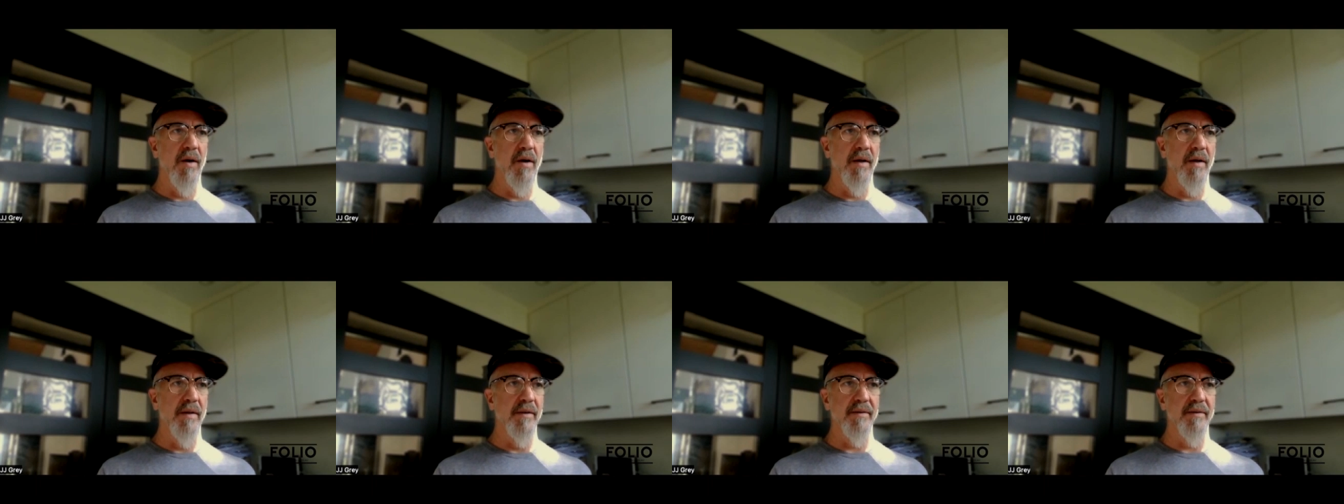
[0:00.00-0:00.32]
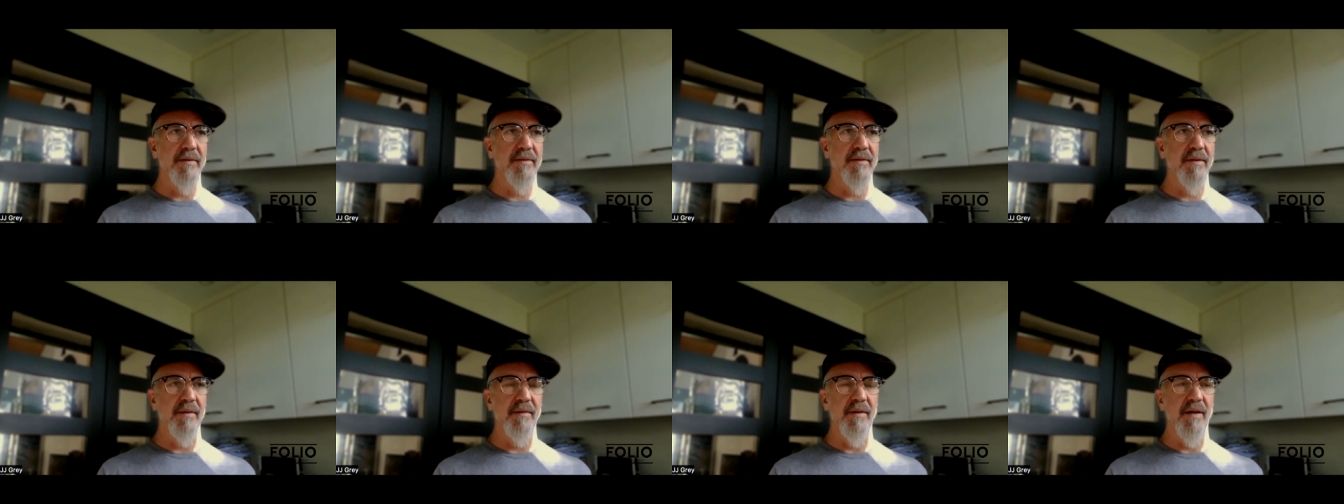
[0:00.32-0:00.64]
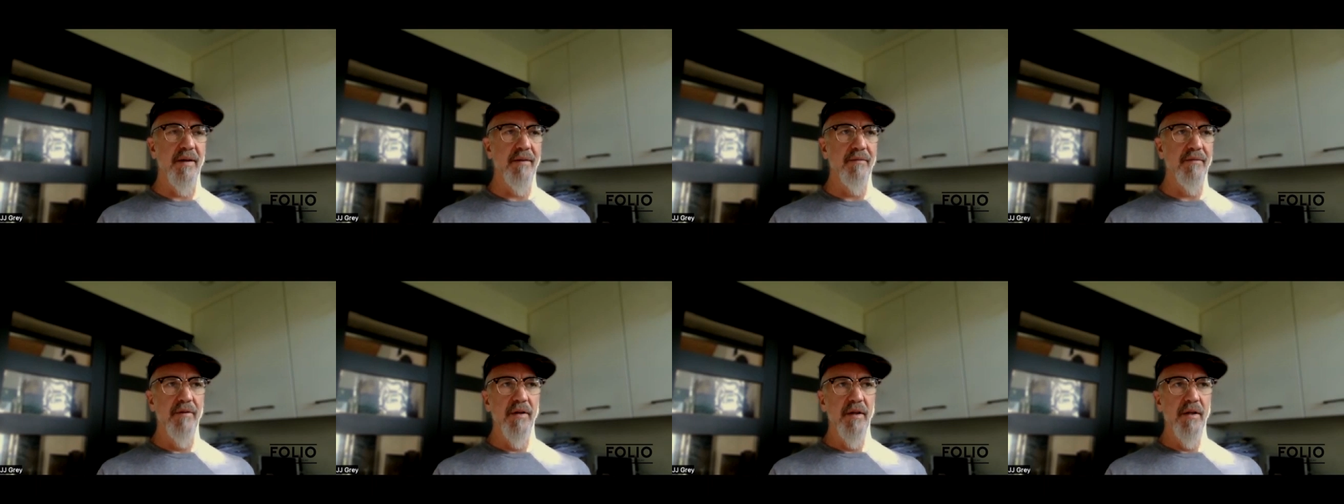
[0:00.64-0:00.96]
and so,
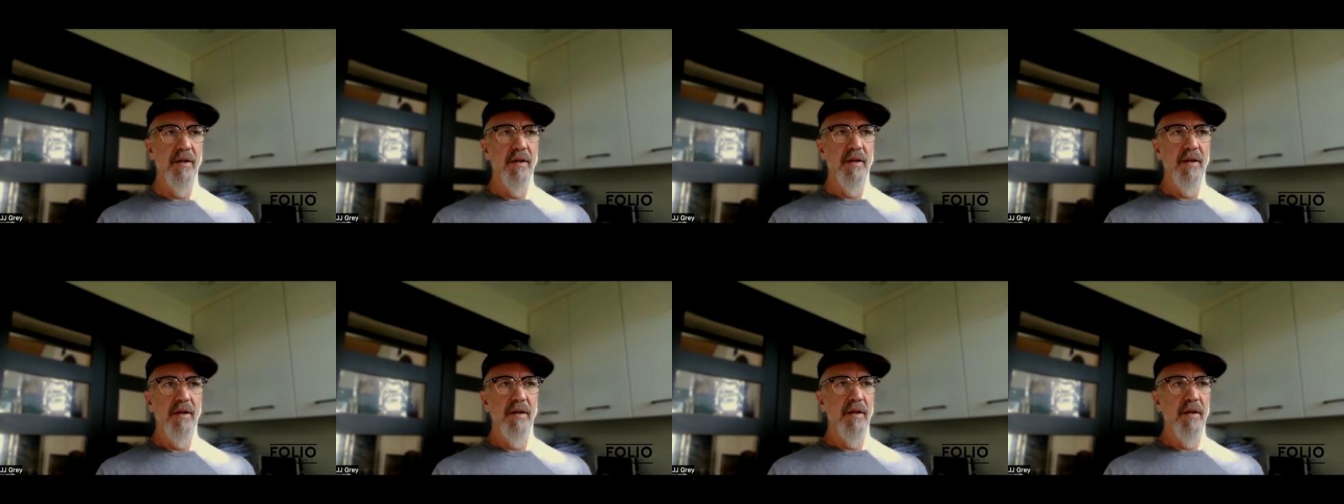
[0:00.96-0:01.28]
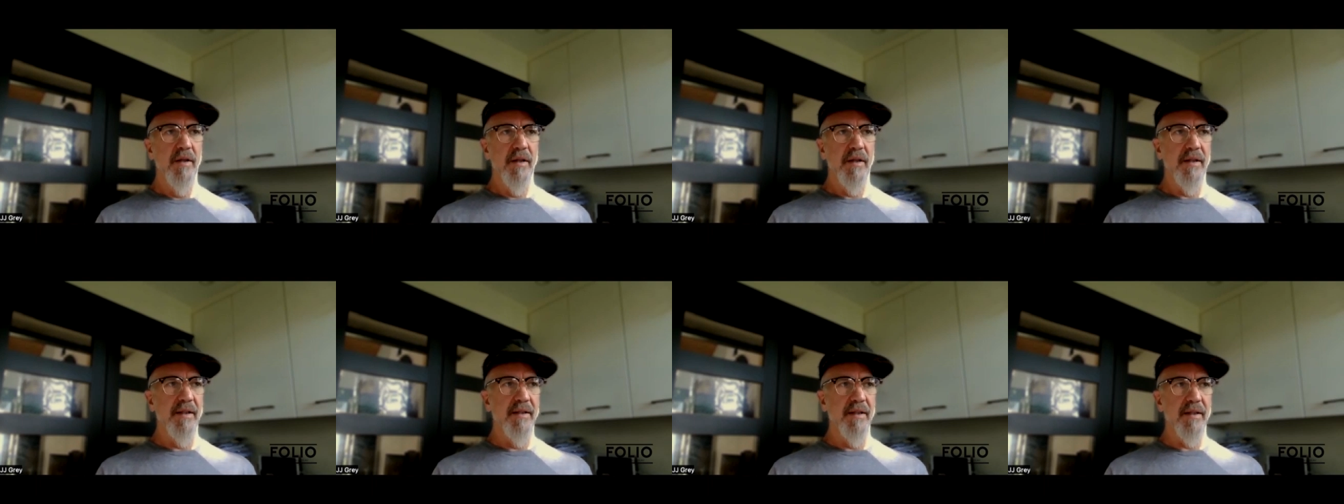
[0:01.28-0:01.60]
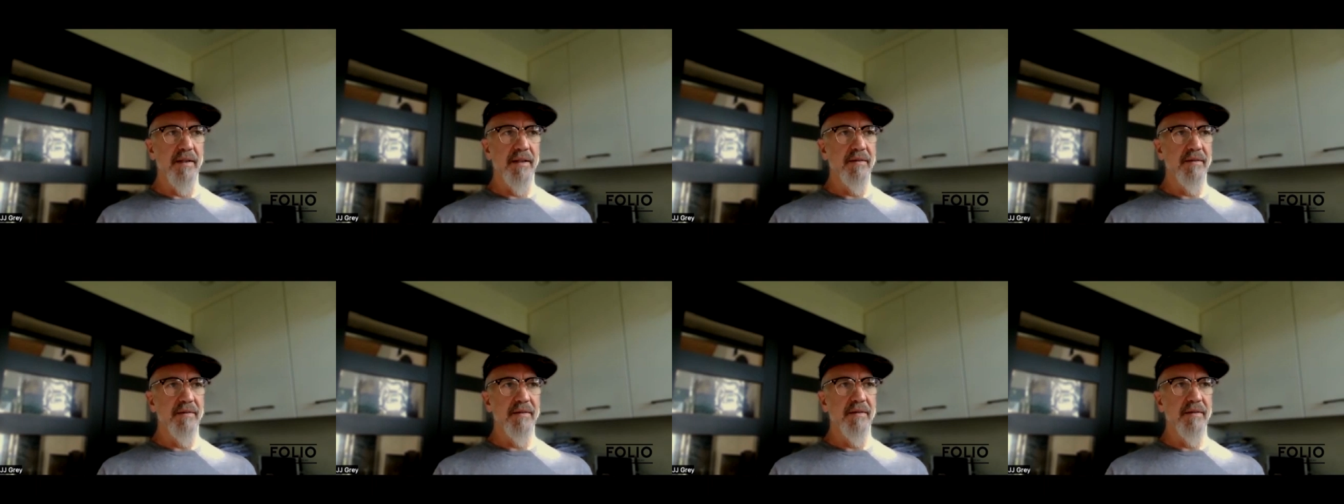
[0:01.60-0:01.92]
in
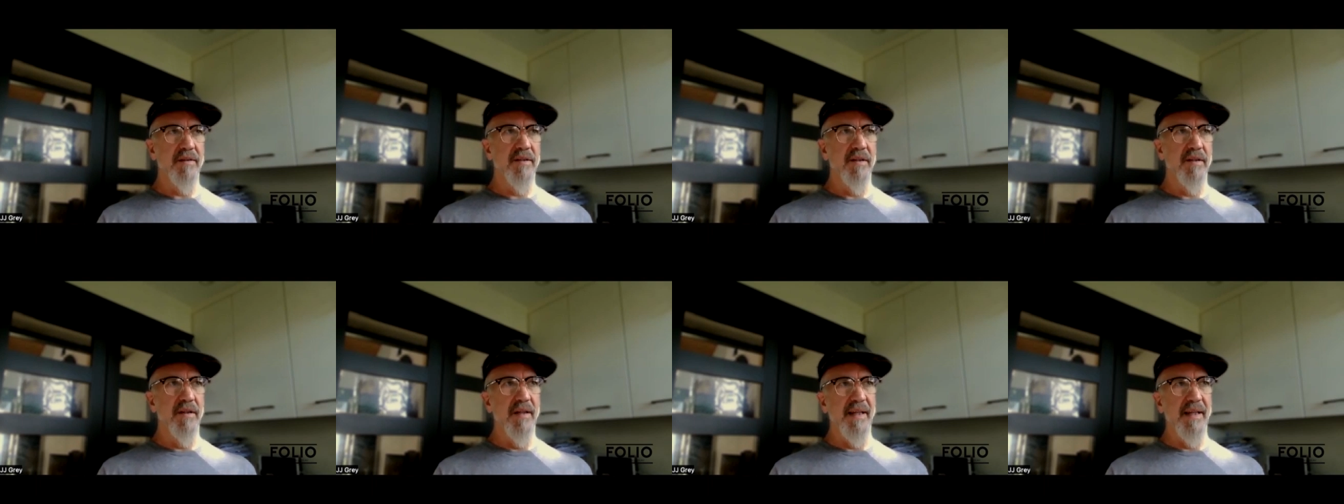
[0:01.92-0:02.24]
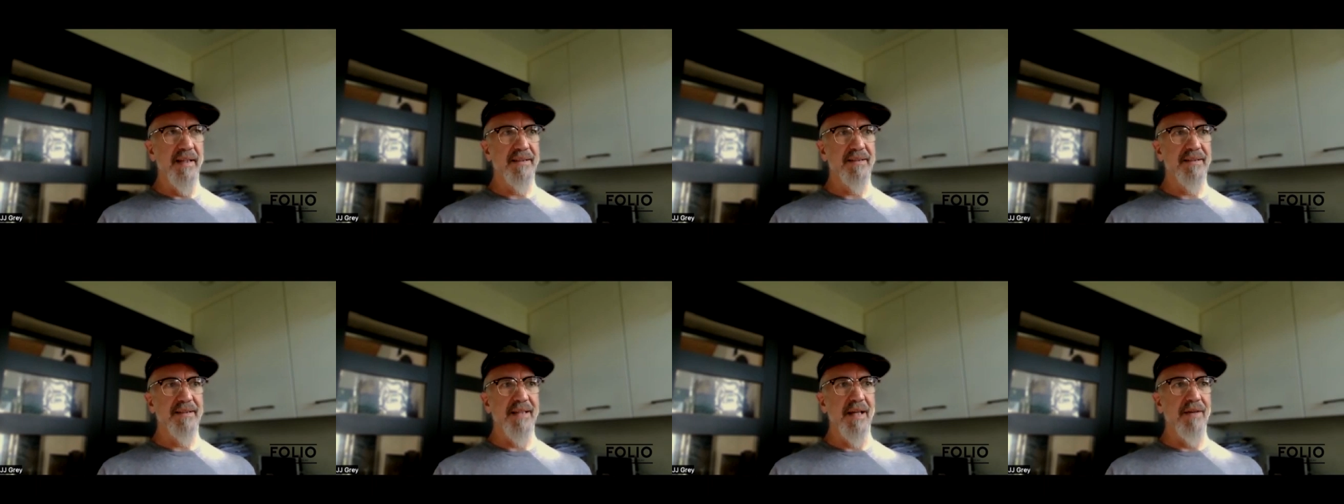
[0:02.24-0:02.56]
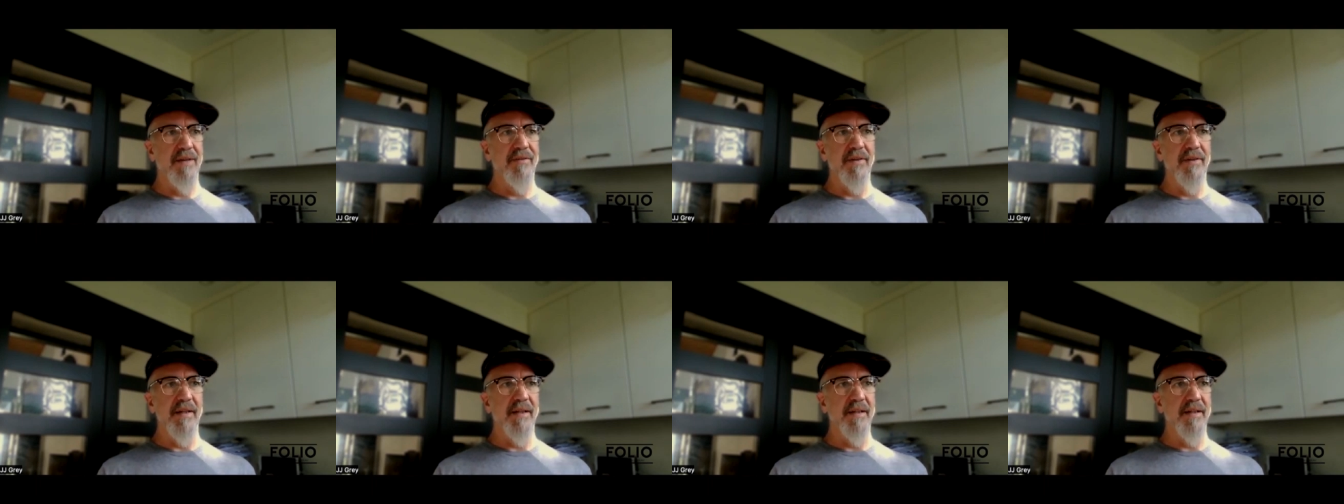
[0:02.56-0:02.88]
the late
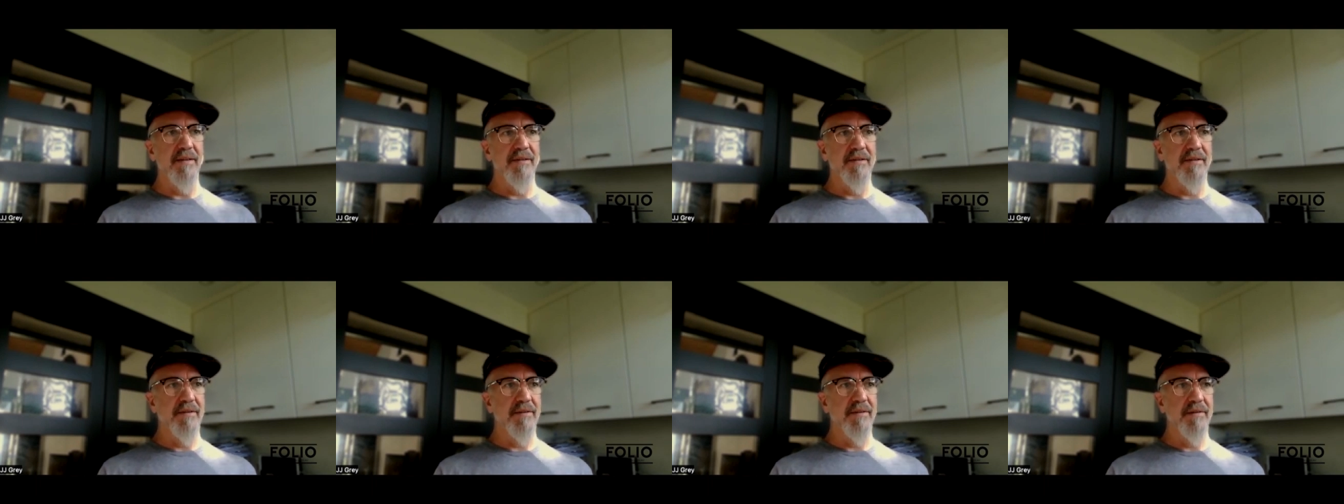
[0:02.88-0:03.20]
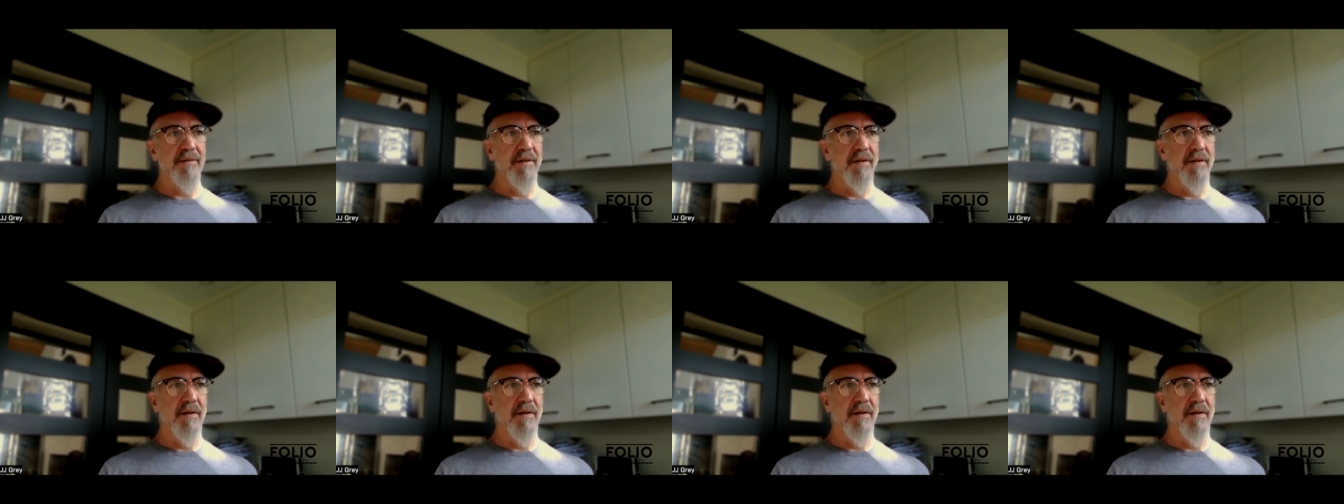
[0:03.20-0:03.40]
70s,